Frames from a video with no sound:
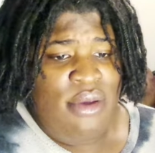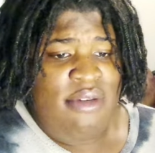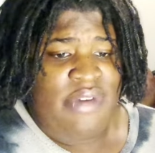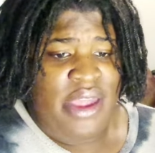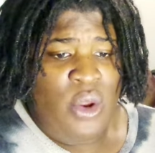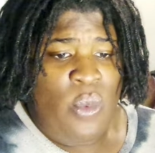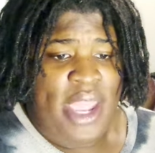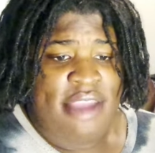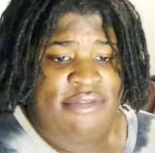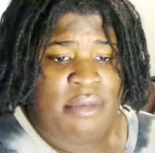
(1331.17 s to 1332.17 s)
find a
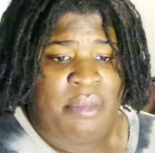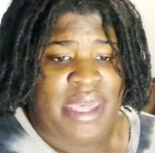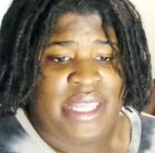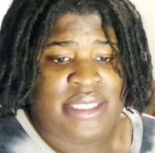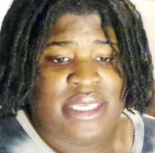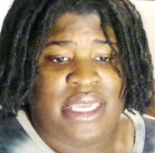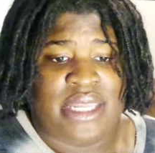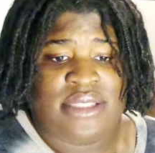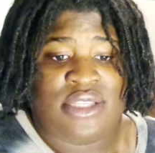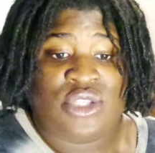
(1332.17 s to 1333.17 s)
way for me to
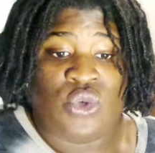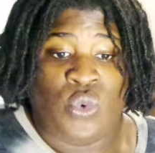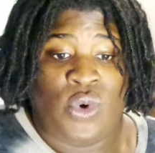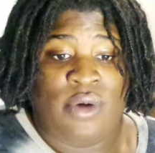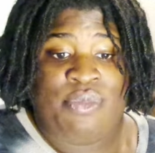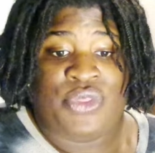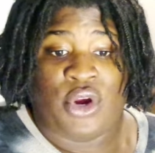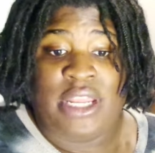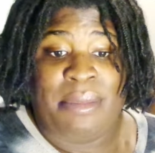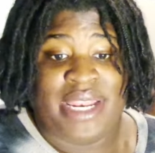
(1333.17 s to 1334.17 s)
get to school
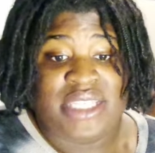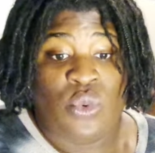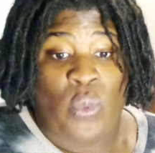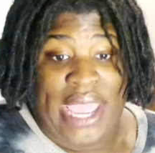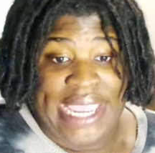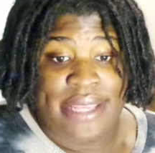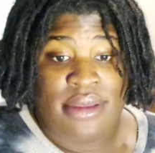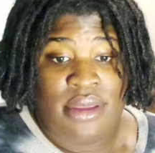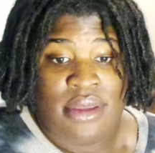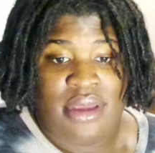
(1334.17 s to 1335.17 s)
30 minutes away.
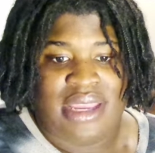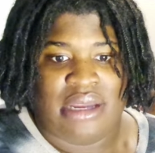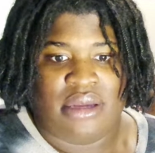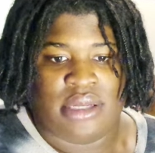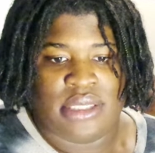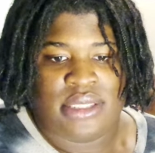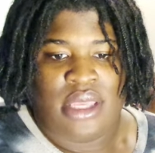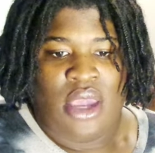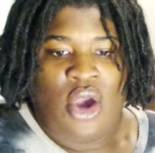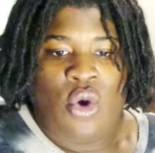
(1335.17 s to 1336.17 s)
Goodness.
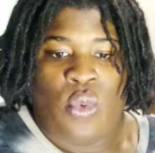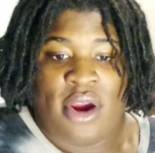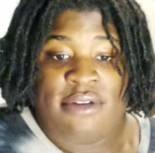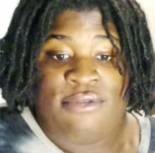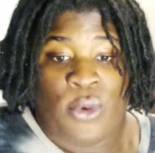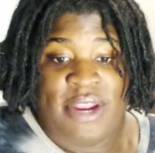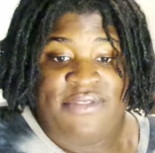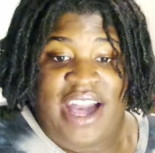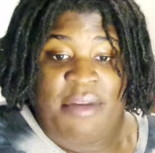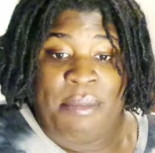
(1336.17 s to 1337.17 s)
Work
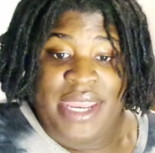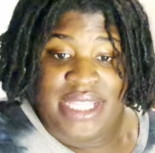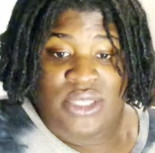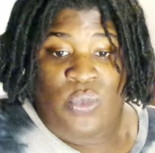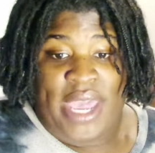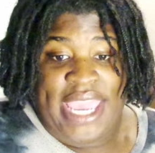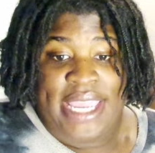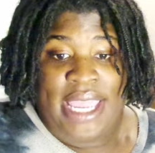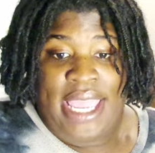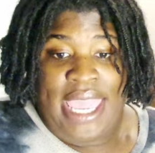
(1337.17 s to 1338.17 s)
45 minutes
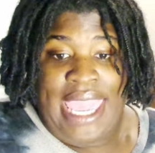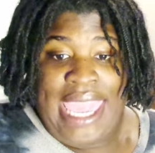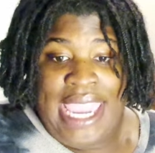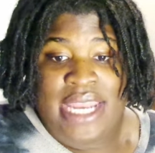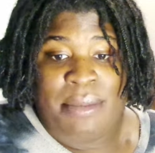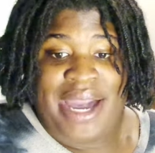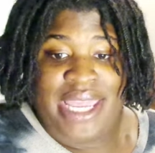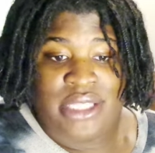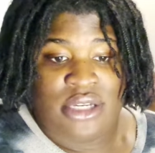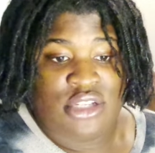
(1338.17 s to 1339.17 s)
away and my
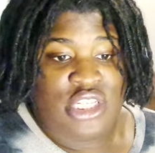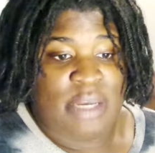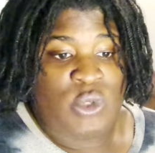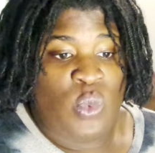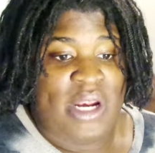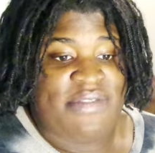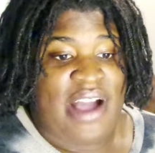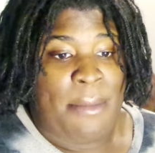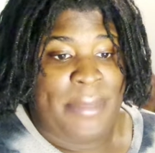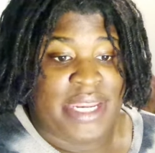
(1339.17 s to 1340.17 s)
internship
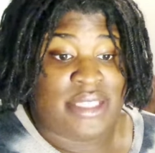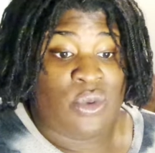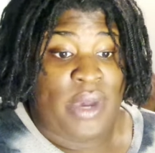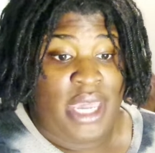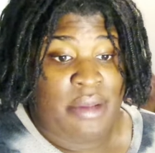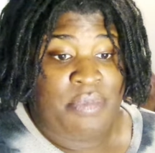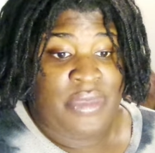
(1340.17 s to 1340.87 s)
25 minutes away.